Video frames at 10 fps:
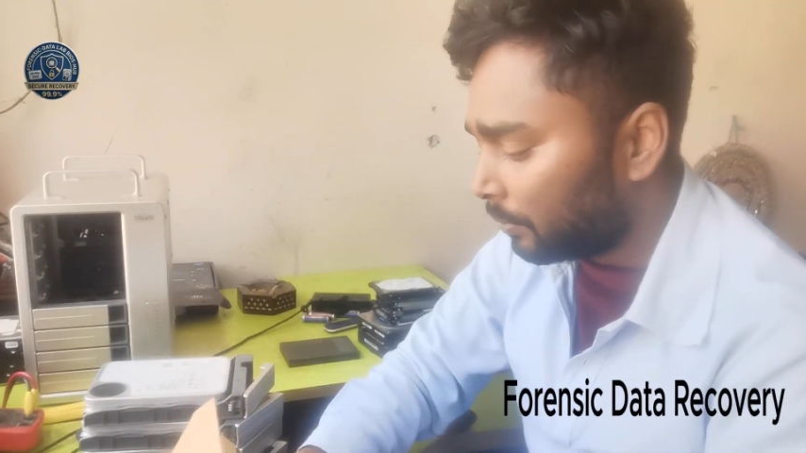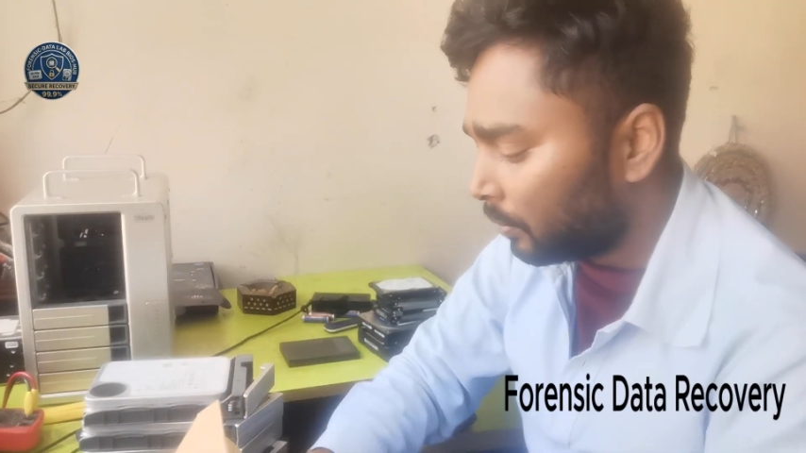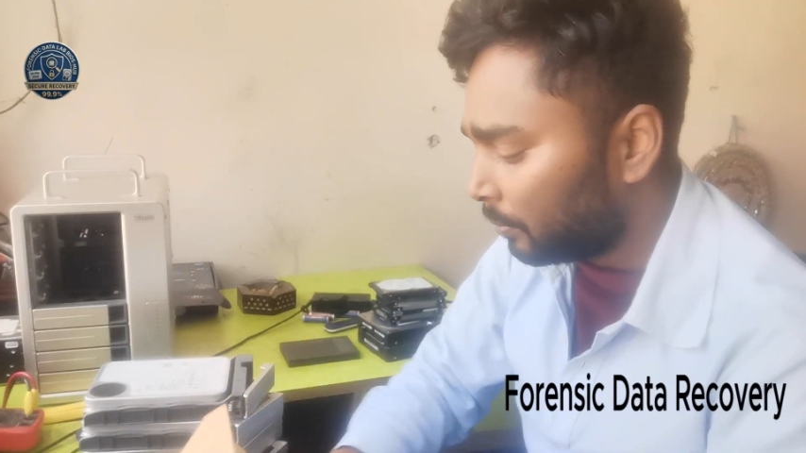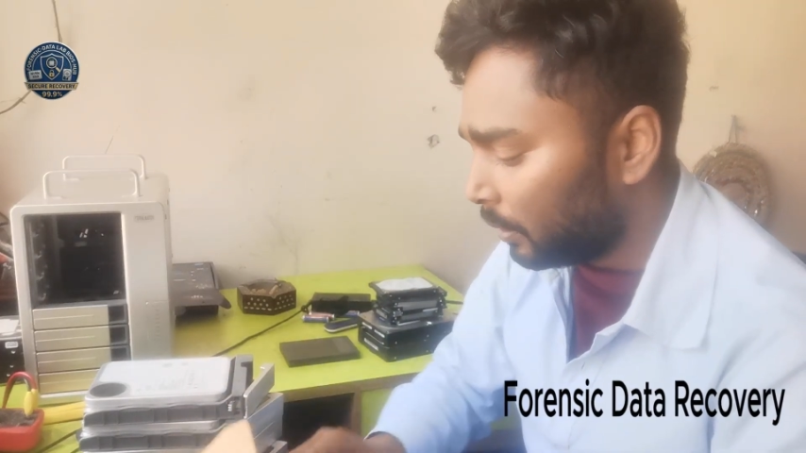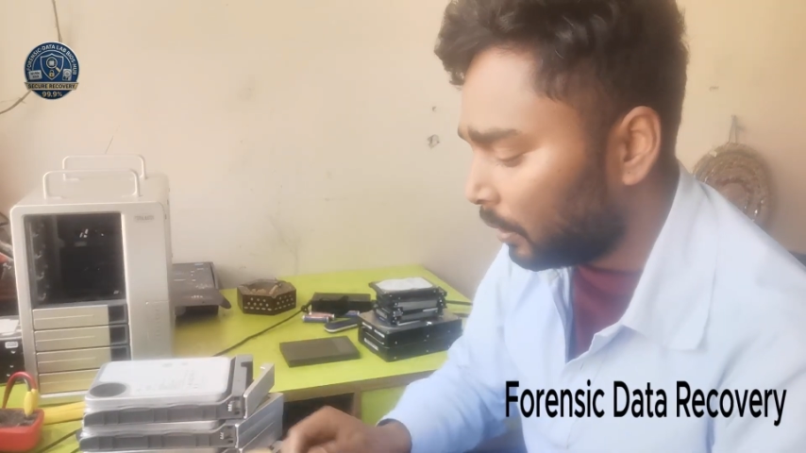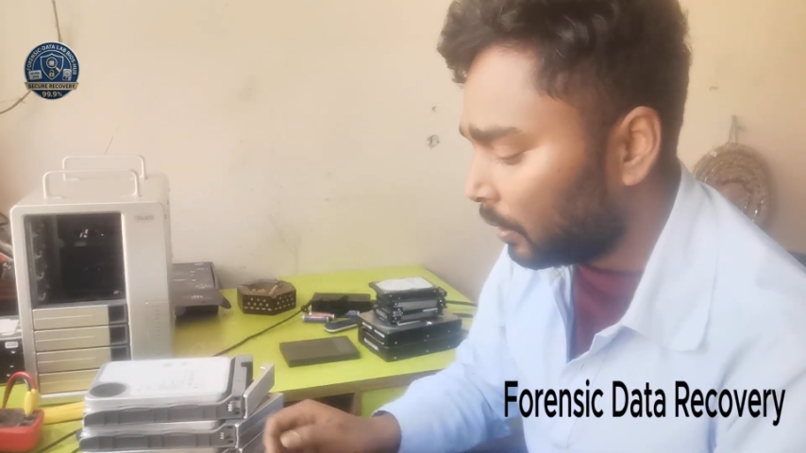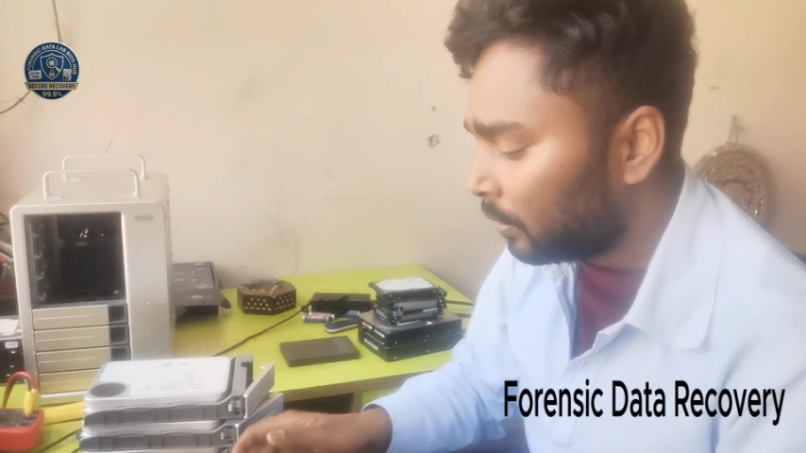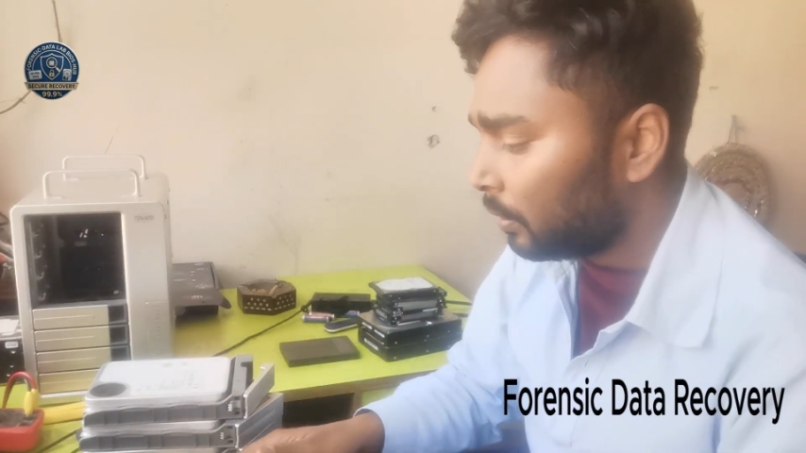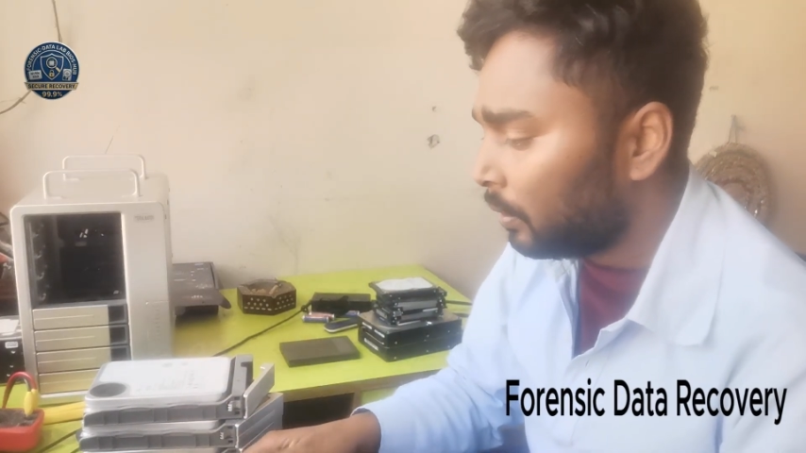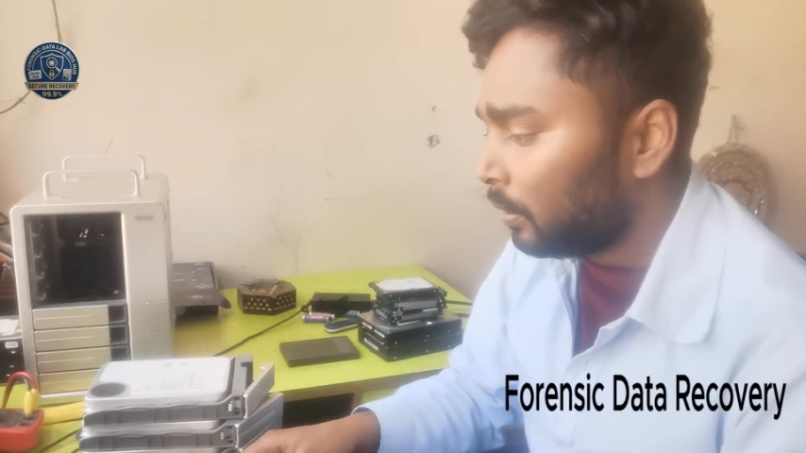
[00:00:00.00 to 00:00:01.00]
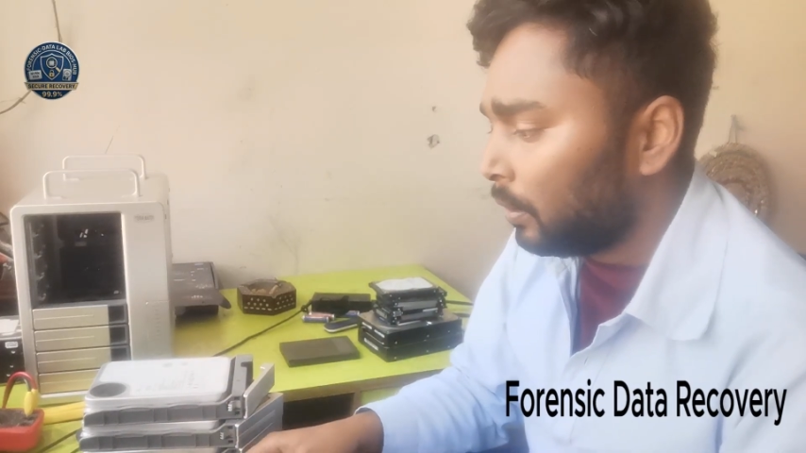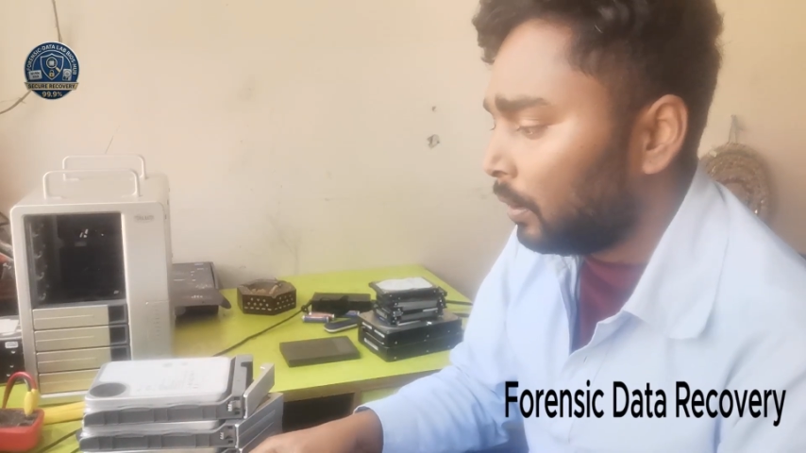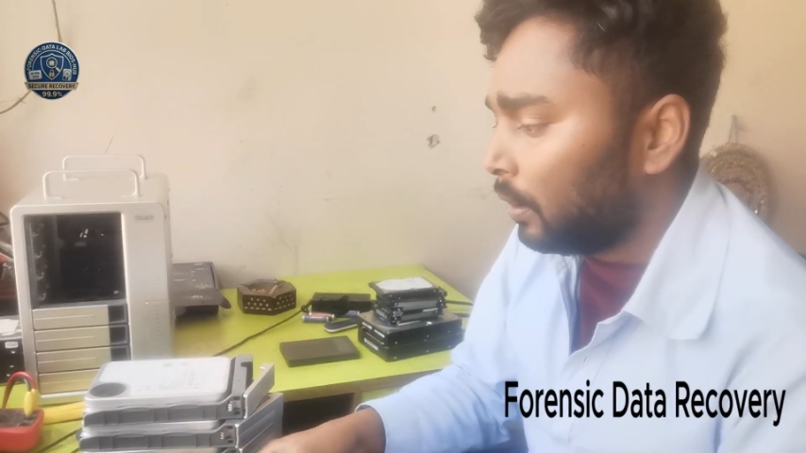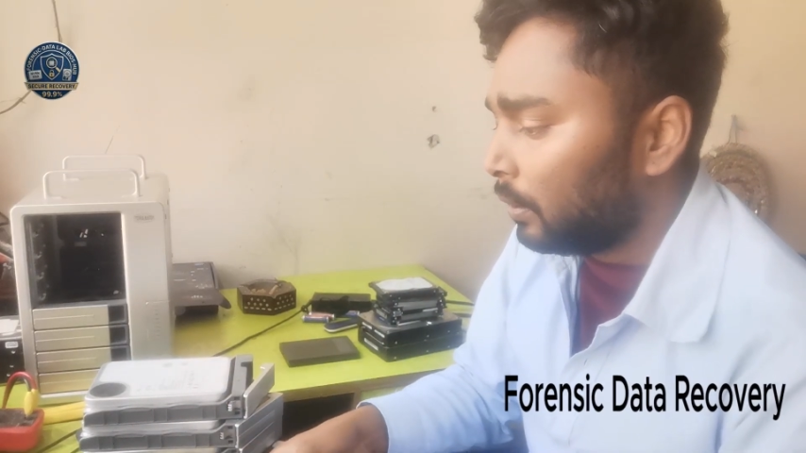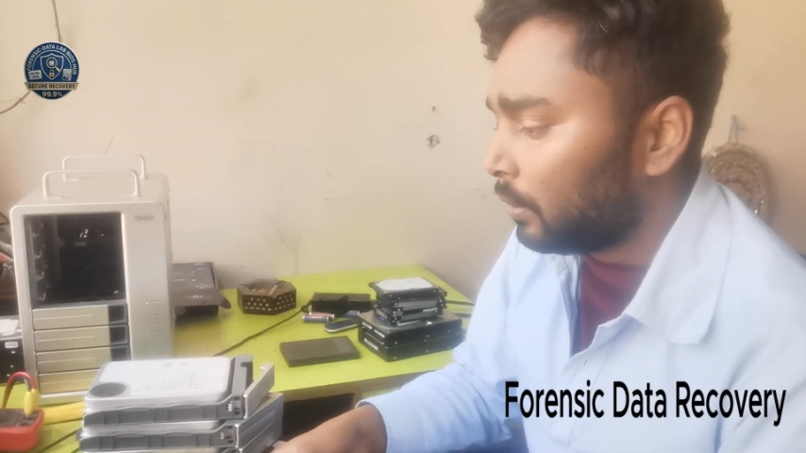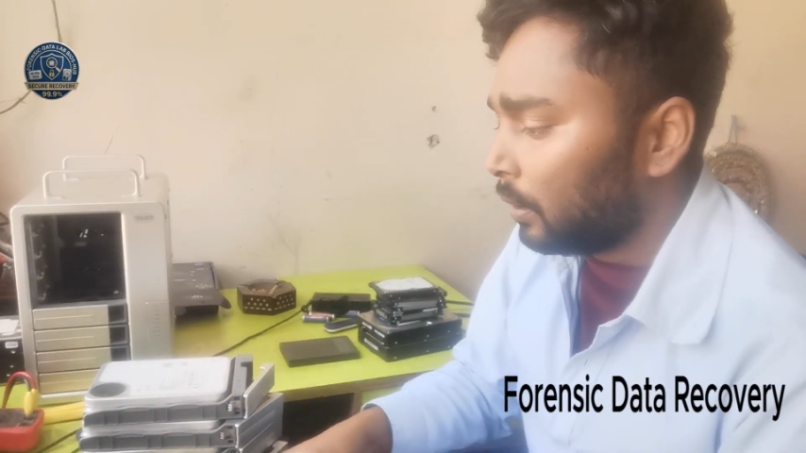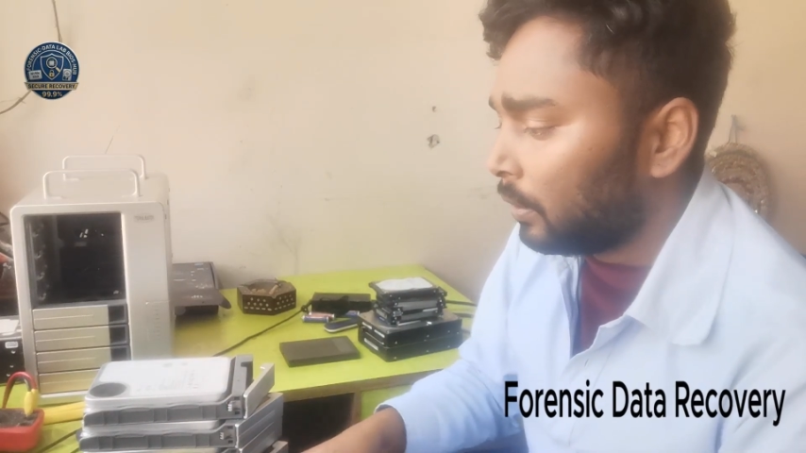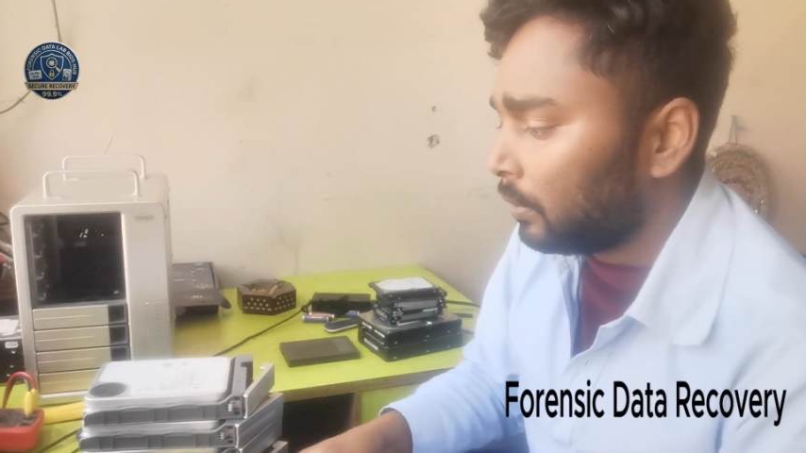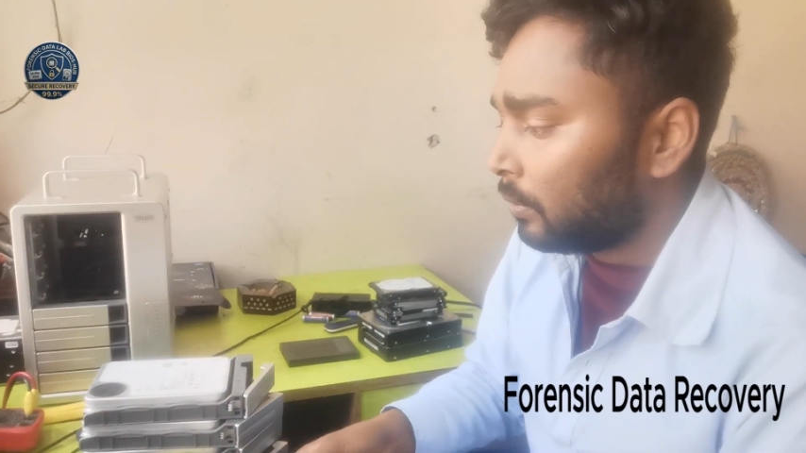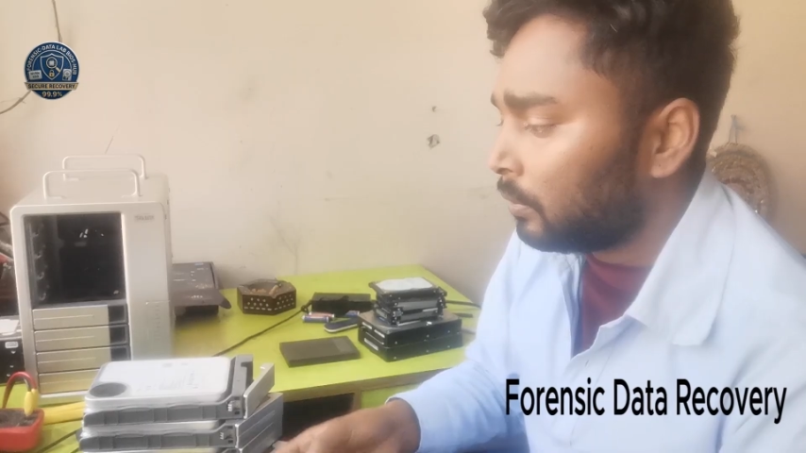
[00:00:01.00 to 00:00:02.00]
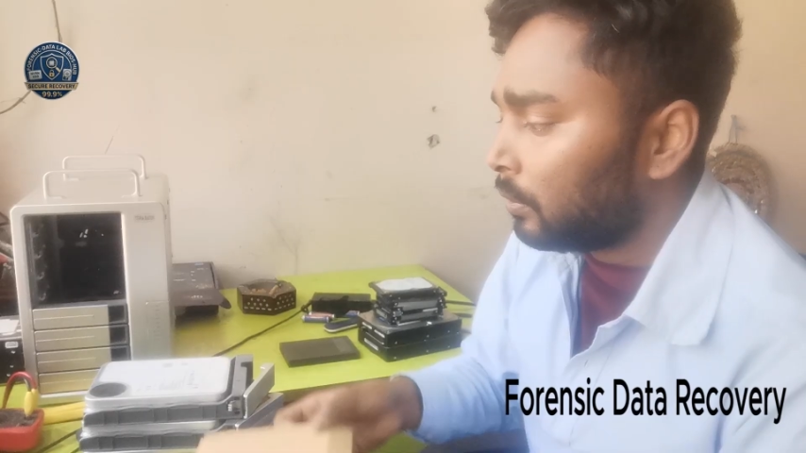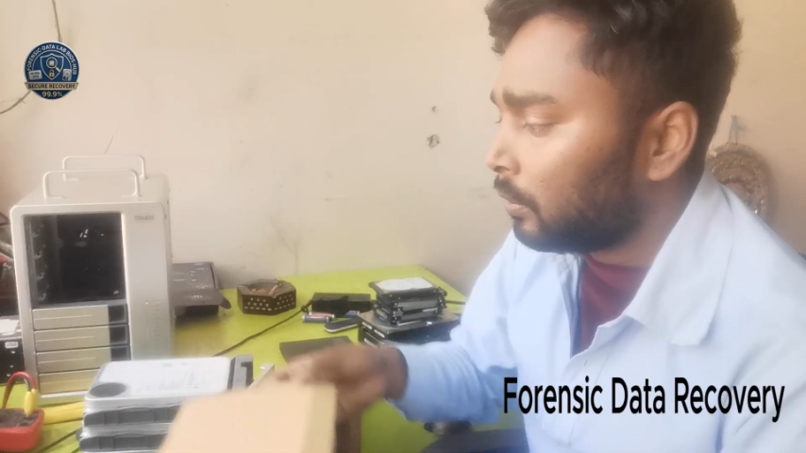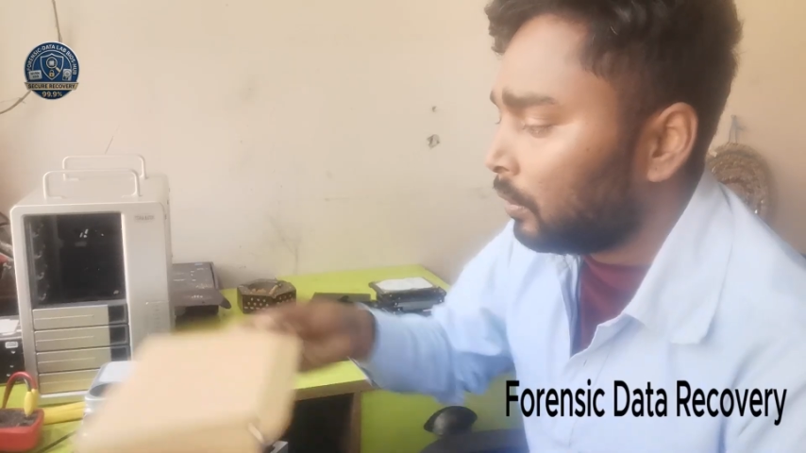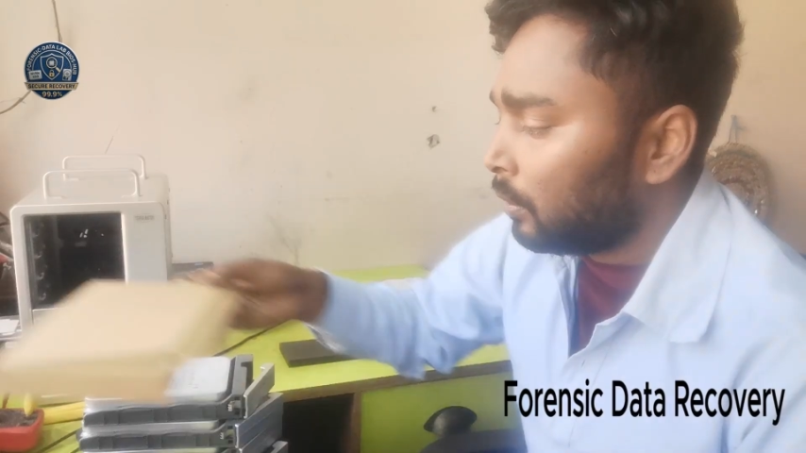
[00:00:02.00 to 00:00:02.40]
from here, and then